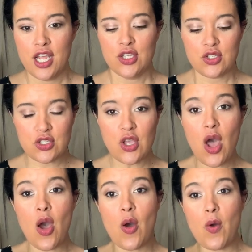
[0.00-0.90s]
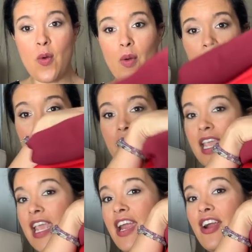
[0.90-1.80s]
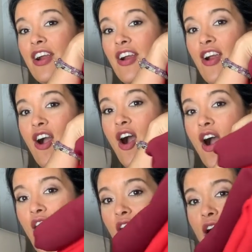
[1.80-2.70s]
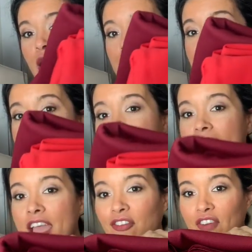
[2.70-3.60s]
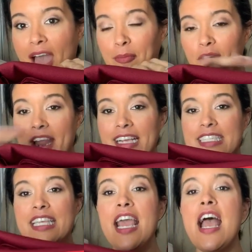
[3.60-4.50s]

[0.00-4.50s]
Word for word: So here are my fabrics.